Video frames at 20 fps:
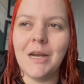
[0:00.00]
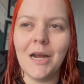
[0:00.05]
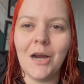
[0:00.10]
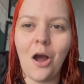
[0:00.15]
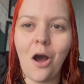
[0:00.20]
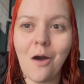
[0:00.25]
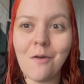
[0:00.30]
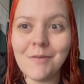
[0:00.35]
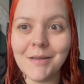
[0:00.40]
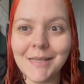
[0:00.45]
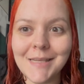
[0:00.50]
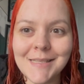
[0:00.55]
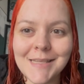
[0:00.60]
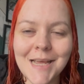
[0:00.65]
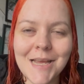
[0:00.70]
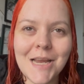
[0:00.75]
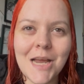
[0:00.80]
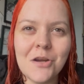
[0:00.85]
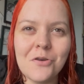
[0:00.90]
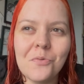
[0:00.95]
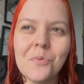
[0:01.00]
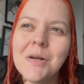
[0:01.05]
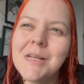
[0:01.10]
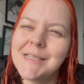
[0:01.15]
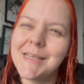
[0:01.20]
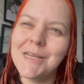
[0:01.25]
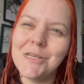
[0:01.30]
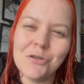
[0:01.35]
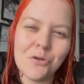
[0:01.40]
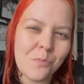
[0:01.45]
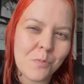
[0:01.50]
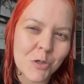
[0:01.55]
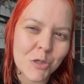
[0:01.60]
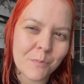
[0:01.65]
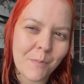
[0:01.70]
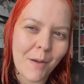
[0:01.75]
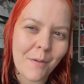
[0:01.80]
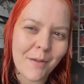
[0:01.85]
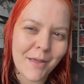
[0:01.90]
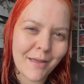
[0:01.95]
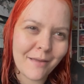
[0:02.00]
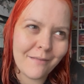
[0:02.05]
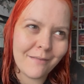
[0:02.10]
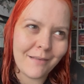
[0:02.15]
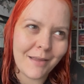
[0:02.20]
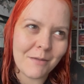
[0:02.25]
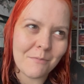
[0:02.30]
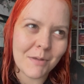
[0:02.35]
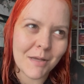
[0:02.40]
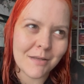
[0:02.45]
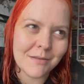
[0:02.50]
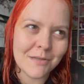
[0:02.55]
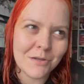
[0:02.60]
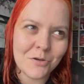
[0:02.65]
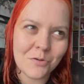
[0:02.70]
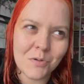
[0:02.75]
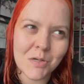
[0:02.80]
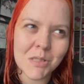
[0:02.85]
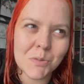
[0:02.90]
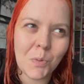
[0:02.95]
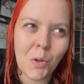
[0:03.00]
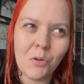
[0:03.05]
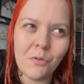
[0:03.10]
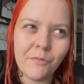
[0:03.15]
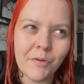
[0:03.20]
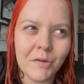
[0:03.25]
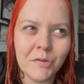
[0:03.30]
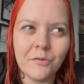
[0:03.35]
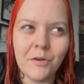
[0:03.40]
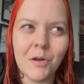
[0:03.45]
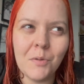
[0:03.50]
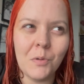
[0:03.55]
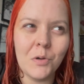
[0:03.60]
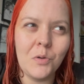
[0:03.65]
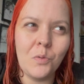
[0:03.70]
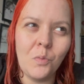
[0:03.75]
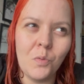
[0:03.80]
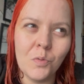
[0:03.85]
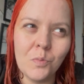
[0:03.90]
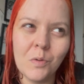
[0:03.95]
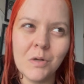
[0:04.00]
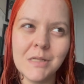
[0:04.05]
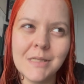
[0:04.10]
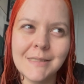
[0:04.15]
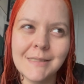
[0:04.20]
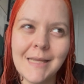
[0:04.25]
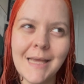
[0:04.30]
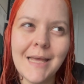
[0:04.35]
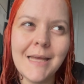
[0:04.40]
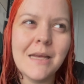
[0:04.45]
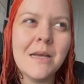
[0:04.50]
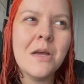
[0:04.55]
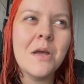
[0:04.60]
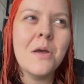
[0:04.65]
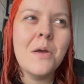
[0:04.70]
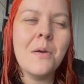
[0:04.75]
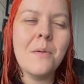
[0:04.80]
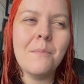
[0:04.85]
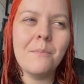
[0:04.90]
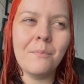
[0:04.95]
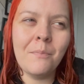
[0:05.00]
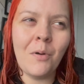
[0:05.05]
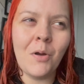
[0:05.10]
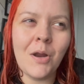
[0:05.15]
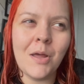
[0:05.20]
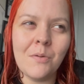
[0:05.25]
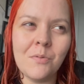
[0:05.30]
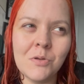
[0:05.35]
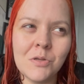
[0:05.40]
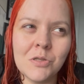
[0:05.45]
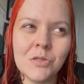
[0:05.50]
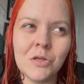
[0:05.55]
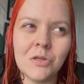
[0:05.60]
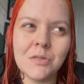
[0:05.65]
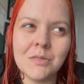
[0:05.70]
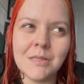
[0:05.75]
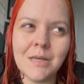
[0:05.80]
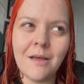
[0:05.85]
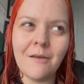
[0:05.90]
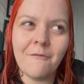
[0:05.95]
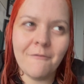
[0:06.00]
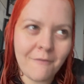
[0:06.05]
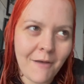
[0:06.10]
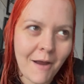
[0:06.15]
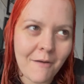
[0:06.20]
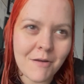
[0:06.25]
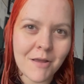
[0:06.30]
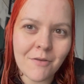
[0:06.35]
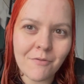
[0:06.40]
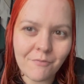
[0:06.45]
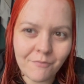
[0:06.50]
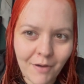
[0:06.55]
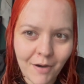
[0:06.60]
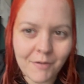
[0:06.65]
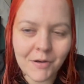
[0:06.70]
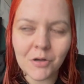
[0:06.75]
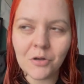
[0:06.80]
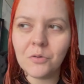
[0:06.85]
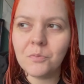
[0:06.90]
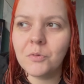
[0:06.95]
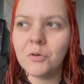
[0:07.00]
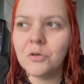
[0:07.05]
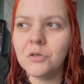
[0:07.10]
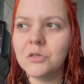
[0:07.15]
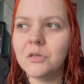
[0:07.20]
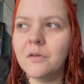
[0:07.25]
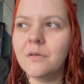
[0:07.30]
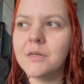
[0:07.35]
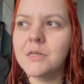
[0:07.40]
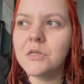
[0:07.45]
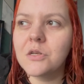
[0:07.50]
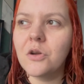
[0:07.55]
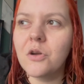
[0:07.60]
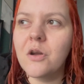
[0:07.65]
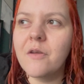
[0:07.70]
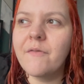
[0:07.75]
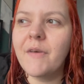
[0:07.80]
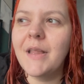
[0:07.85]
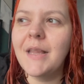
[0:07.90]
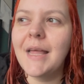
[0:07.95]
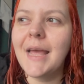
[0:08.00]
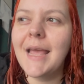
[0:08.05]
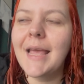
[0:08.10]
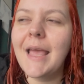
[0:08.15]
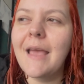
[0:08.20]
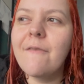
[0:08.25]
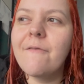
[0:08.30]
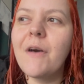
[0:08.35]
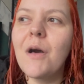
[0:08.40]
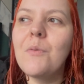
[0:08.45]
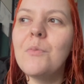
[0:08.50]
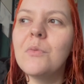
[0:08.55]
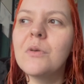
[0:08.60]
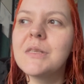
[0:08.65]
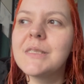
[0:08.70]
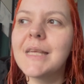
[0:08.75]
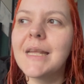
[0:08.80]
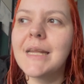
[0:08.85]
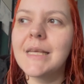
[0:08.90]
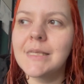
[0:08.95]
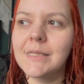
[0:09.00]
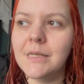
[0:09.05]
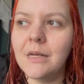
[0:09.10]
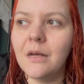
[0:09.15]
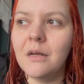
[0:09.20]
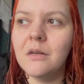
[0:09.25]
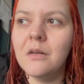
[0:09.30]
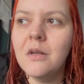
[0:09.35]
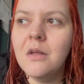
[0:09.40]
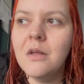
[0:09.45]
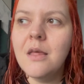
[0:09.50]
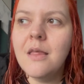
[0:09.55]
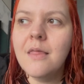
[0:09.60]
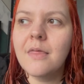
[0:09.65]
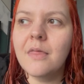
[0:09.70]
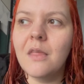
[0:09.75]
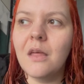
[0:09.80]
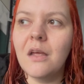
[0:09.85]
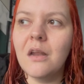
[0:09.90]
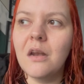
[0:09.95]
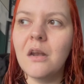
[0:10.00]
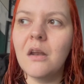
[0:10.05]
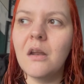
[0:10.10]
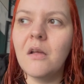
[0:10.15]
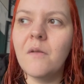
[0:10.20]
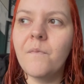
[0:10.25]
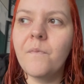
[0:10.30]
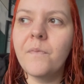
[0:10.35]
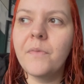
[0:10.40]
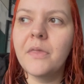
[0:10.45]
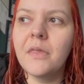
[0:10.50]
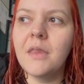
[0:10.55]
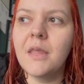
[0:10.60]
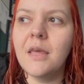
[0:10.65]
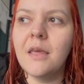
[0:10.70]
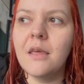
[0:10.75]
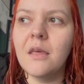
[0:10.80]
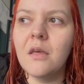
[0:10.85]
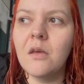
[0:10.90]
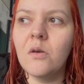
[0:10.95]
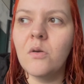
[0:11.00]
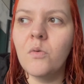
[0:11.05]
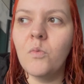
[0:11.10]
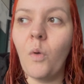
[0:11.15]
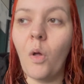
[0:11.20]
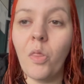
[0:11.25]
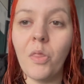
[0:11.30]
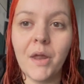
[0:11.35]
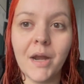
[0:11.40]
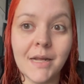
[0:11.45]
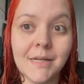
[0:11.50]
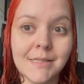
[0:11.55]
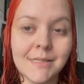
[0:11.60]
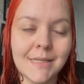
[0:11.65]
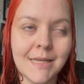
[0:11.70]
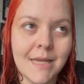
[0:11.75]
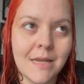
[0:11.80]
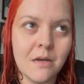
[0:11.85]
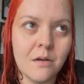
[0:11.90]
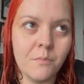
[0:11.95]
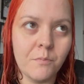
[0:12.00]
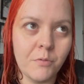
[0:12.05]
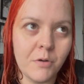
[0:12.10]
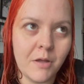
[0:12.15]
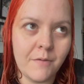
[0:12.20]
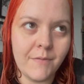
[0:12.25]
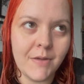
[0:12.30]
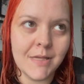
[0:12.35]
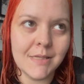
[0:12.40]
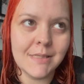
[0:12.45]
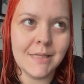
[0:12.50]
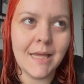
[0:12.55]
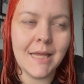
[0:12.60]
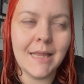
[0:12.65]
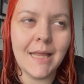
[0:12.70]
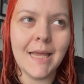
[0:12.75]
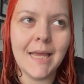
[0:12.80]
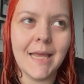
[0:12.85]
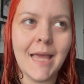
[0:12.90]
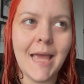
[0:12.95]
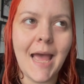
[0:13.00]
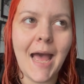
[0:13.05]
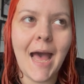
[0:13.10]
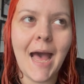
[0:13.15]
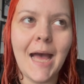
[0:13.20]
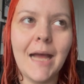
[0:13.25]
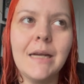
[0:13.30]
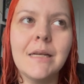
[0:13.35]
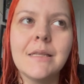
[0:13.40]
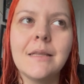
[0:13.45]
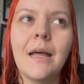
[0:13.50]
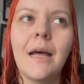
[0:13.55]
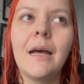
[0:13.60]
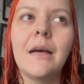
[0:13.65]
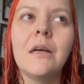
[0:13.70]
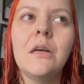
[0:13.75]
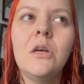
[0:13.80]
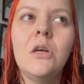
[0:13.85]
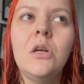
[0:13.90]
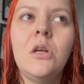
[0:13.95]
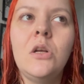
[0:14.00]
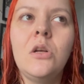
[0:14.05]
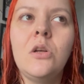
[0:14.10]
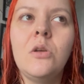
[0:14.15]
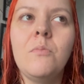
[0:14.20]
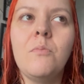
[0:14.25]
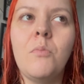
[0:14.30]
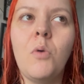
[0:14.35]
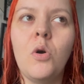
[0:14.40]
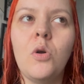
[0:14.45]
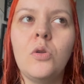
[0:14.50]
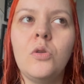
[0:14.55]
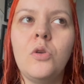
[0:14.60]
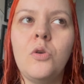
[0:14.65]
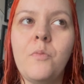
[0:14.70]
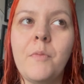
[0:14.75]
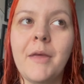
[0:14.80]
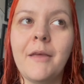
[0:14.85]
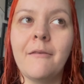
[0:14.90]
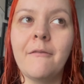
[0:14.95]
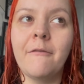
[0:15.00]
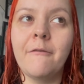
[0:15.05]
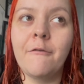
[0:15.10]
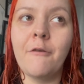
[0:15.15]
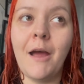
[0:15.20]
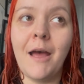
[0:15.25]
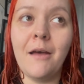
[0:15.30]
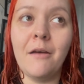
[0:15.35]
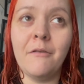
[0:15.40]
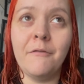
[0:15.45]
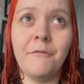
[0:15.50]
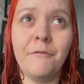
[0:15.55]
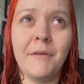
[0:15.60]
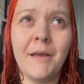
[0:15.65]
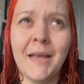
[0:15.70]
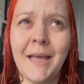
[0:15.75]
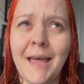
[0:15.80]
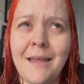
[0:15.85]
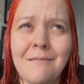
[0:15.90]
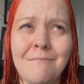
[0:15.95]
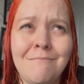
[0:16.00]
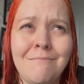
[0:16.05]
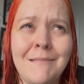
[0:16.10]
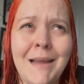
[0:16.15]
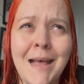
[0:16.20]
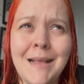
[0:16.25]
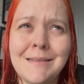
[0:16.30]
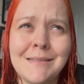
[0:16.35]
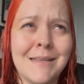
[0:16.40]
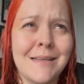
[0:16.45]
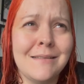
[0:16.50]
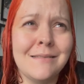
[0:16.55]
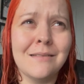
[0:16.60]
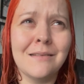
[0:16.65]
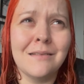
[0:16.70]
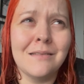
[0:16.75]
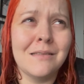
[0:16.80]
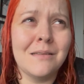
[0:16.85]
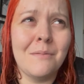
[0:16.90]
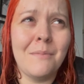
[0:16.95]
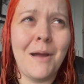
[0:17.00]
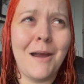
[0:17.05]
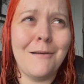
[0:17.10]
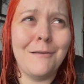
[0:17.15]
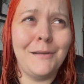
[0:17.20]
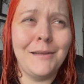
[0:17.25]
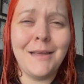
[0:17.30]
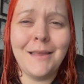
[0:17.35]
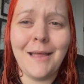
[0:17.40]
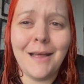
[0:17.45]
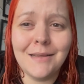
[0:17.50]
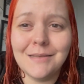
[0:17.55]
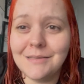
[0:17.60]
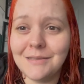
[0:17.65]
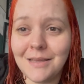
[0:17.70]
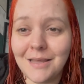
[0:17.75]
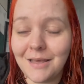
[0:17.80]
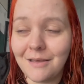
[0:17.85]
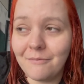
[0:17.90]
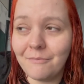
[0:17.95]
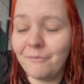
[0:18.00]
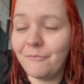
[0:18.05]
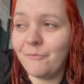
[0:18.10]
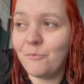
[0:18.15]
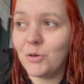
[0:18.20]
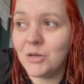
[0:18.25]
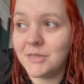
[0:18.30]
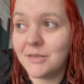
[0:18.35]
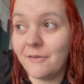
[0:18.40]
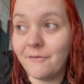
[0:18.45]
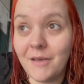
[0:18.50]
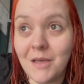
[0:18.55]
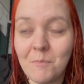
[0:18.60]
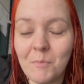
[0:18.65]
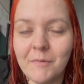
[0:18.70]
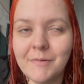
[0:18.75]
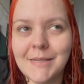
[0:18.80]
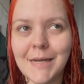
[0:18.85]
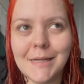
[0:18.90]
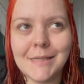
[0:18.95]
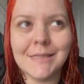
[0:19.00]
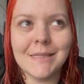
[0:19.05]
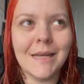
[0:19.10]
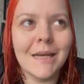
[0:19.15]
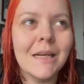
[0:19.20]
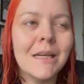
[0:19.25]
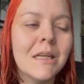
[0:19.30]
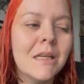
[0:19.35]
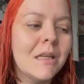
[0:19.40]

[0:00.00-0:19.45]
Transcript: I can't really say, I don't want to say too much about it, like, because I don't want to spoil things for anyone who would want to see it, but it was just a very, very good production in this show. And I felt like it felt more sinister than the one that I'd seen previously. Like, it had that more looming threat of, again, Nazis, because apparently that's the was the theme of Saturday.